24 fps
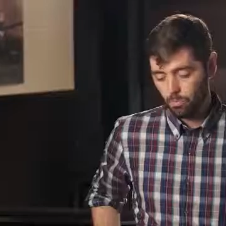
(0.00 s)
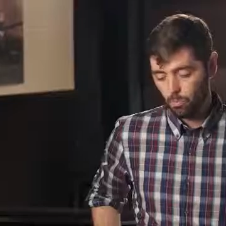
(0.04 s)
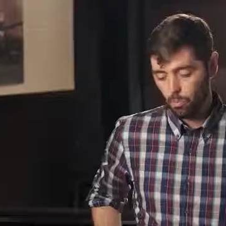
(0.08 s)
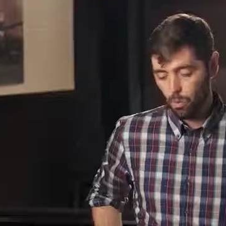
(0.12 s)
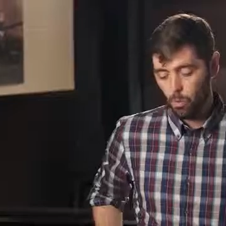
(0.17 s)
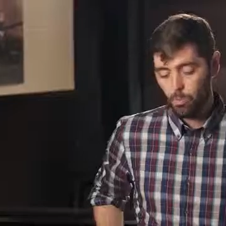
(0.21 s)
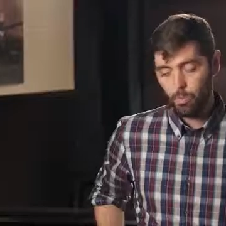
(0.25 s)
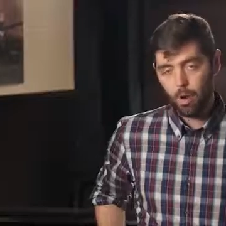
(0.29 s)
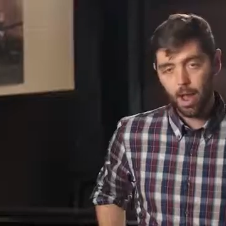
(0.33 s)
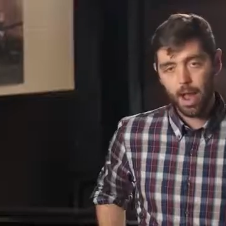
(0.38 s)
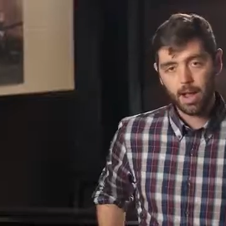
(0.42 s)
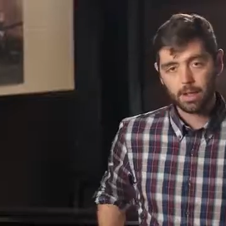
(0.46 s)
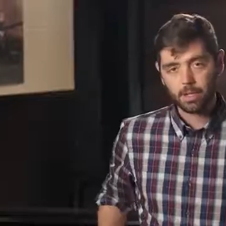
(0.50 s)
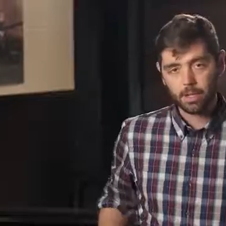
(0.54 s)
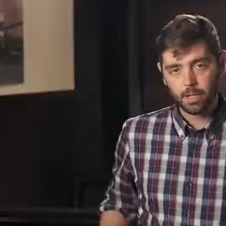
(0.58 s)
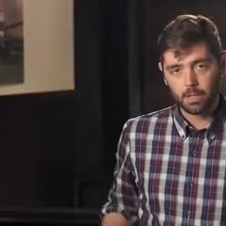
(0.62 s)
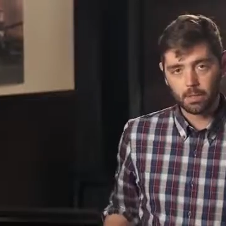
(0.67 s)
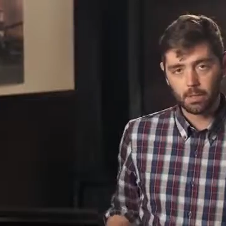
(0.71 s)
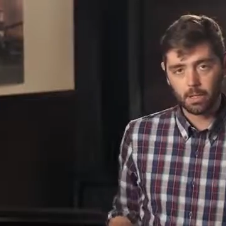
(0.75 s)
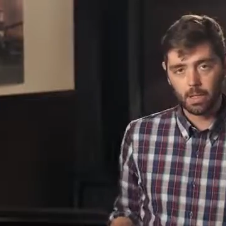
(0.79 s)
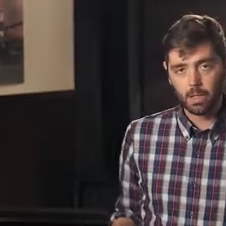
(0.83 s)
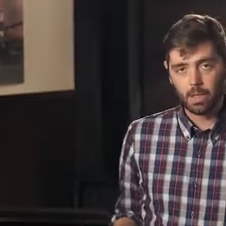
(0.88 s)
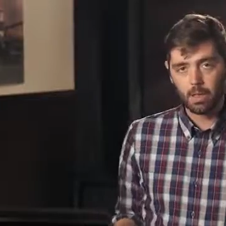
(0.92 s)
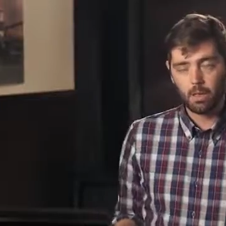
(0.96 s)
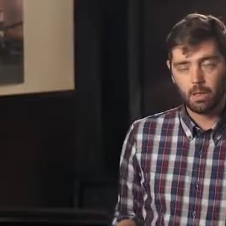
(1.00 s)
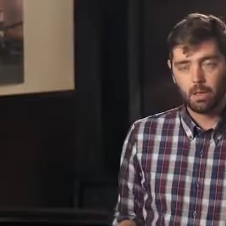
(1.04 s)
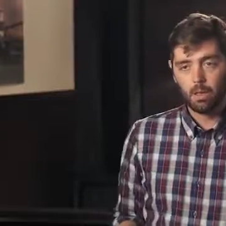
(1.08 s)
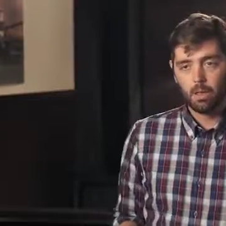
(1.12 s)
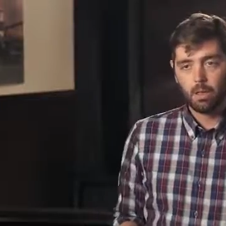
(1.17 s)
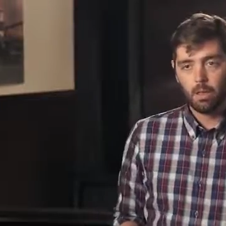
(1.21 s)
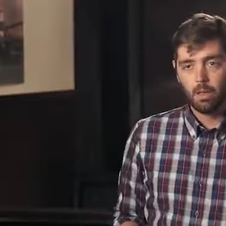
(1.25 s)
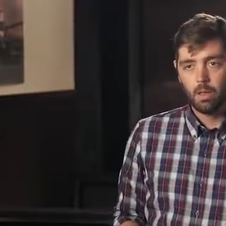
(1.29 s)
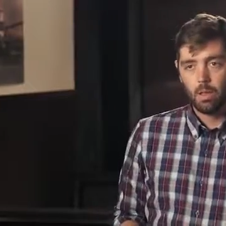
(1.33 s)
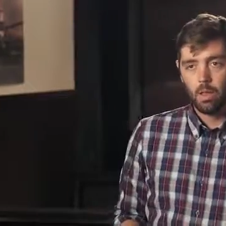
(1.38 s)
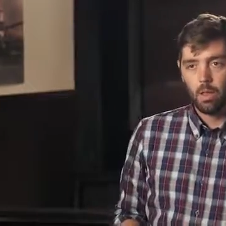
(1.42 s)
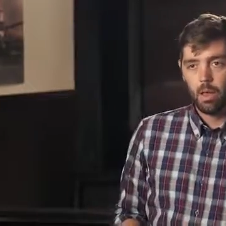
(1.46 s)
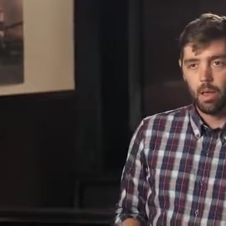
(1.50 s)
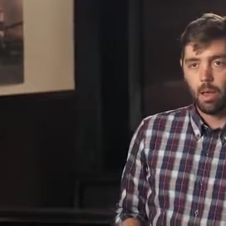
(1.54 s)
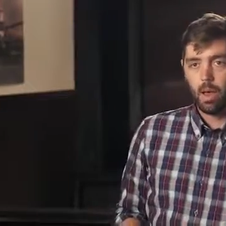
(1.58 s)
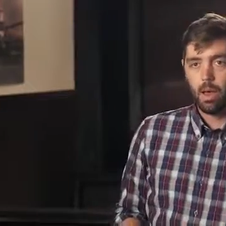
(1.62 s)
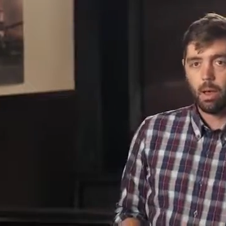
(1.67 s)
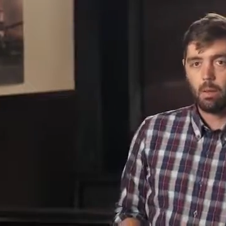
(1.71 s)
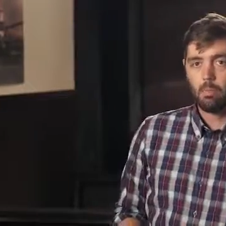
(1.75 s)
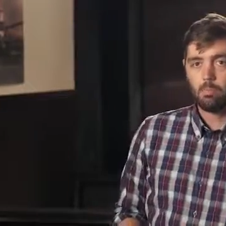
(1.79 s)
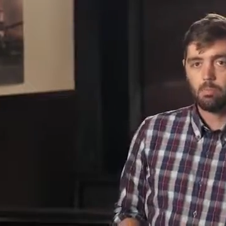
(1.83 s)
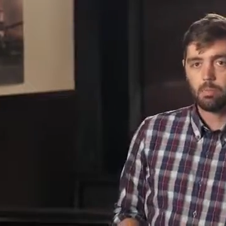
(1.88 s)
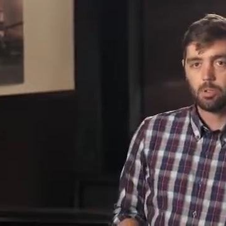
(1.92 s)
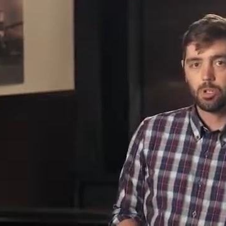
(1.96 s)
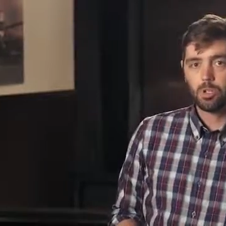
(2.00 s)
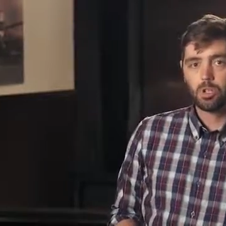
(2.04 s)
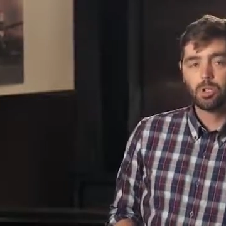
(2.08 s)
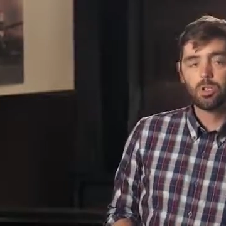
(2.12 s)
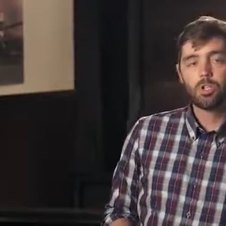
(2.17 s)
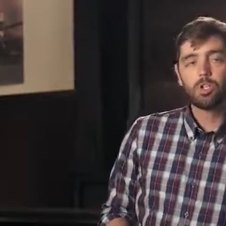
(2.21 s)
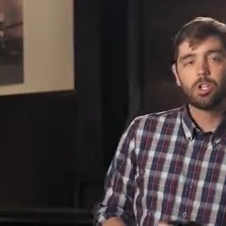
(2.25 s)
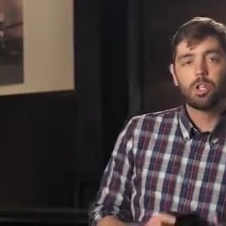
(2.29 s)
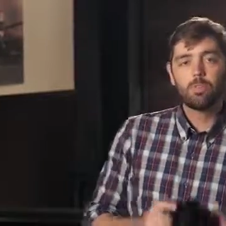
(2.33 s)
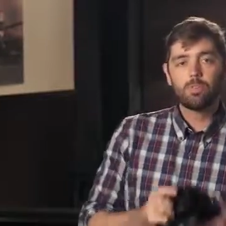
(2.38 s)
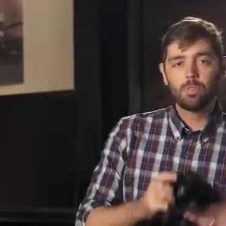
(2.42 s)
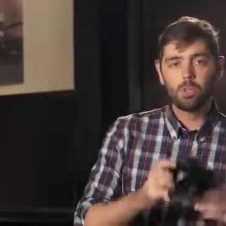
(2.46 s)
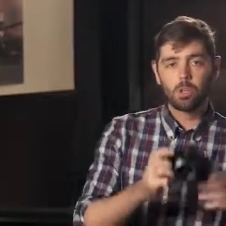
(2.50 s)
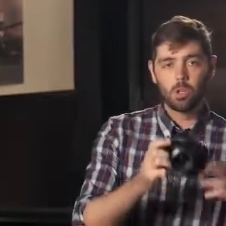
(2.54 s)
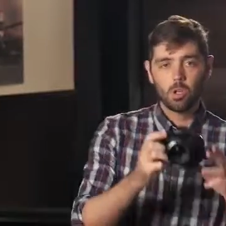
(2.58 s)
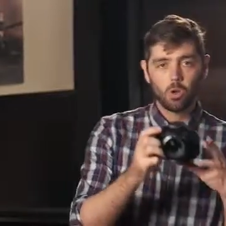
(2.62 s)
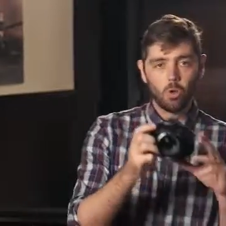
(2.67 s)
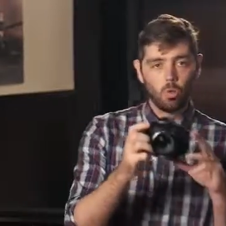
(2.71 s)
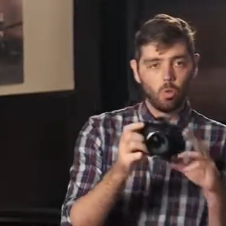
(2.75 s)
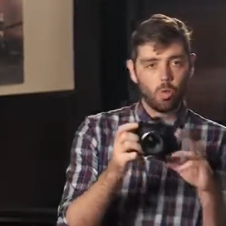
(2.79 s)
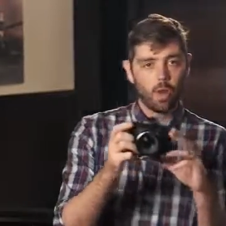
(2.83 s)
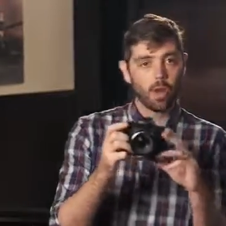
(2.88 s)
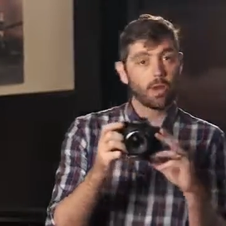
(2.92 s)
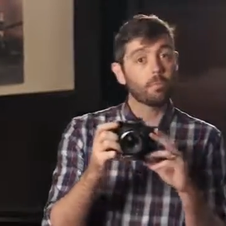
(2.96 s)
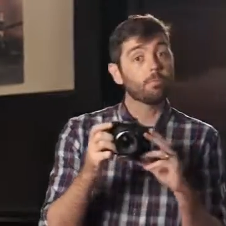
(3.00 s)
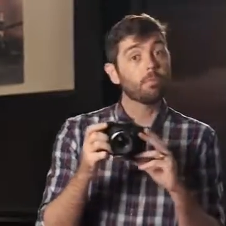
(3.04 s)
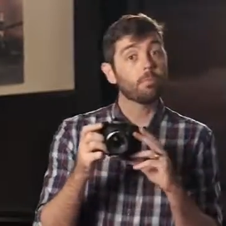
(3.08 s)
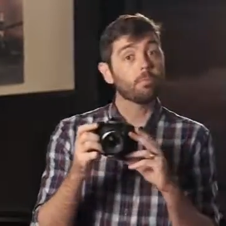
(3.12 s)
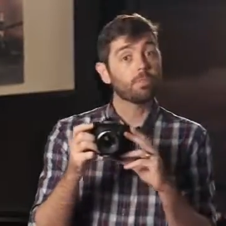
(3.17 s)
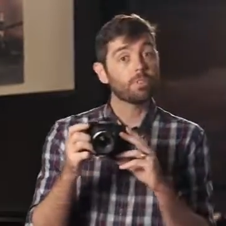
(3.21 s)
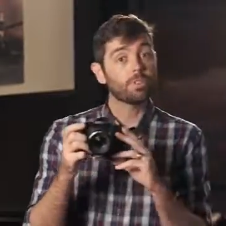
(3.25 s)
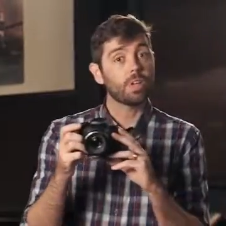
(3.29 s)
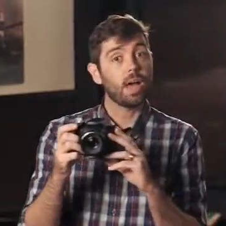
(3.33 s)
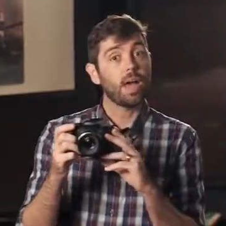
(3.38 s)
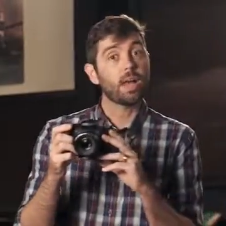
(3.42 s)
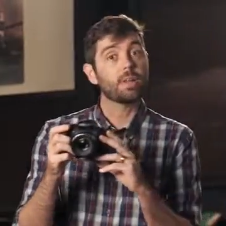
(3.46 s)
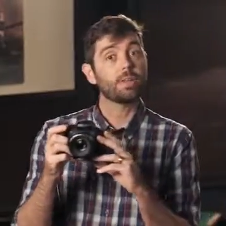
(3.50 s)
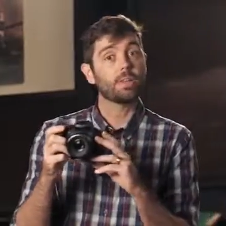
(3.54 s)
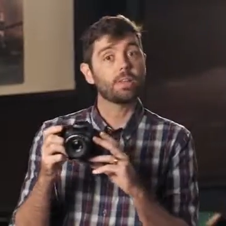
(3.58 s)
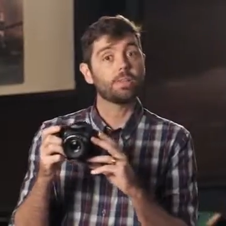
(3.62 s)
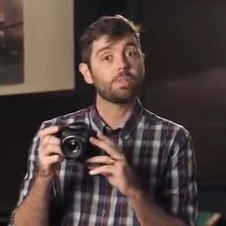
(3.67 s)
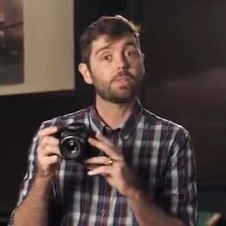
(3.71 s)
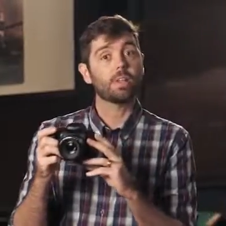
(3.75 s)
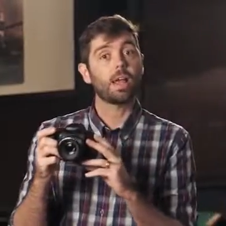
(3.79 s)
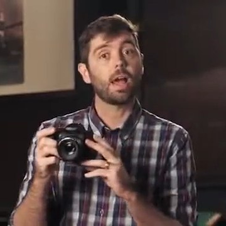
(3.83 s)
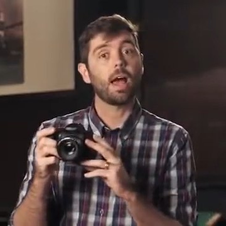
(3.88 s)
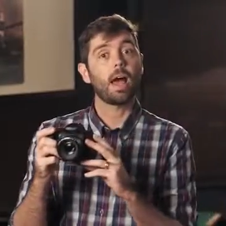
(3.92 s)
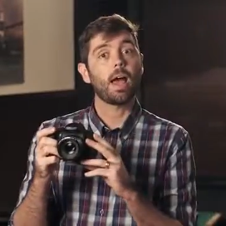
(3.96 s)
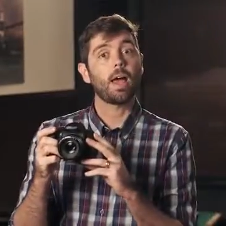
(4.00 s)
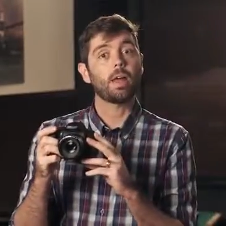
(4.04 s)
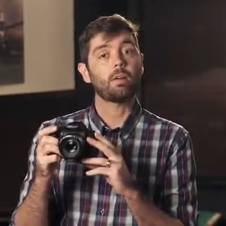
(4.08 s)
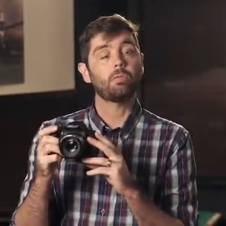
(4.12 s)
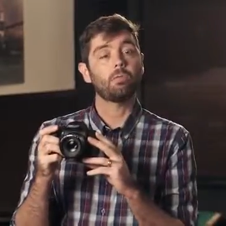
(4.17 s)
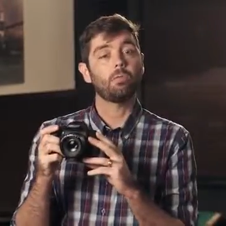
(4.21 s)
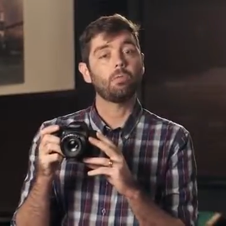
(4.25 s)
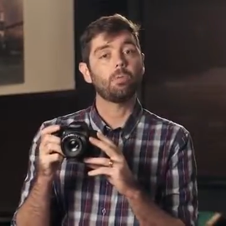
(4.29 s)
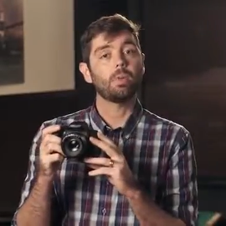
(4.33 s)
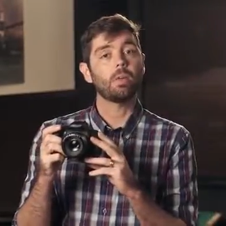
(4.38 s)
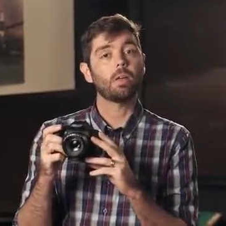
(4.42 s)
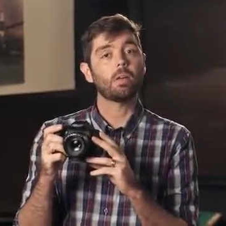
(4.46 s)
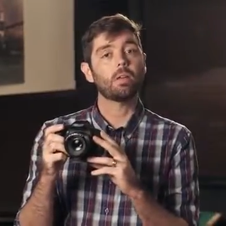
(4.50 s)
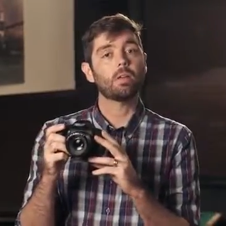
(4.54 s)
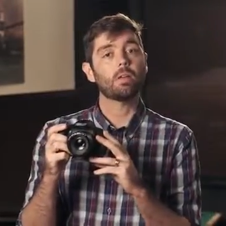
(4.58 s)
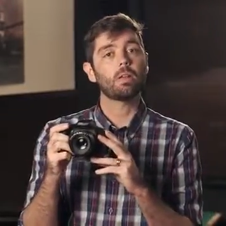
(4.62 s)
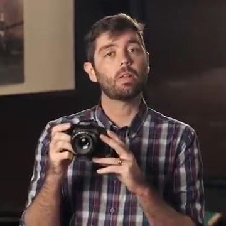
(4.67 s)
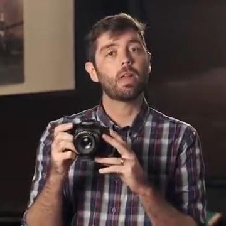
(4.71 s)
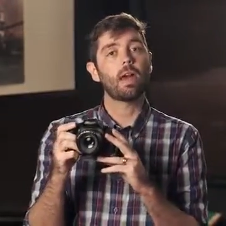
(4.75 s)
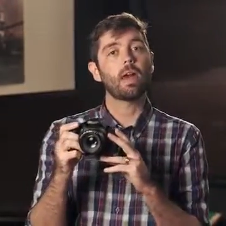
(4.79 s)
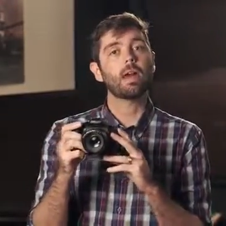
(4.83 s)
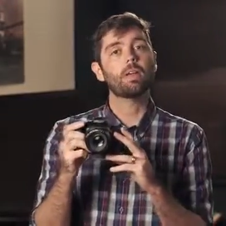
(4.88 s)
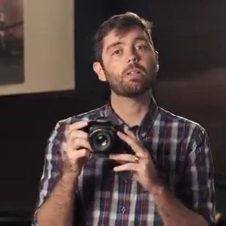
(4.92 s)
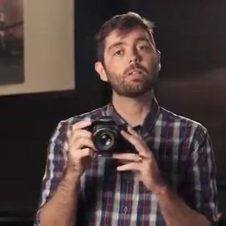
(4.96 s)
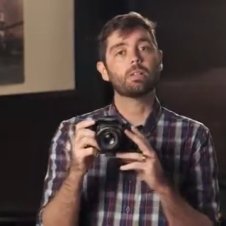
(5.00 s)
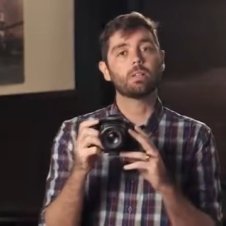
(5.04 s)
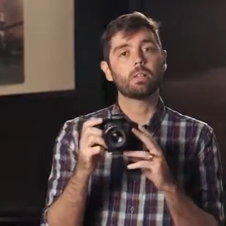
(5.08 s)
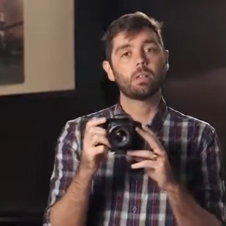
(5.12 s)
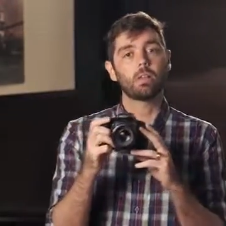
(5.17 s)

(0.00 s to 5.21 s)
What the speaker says: More practically, just shifting your weight from side to side will be a nice,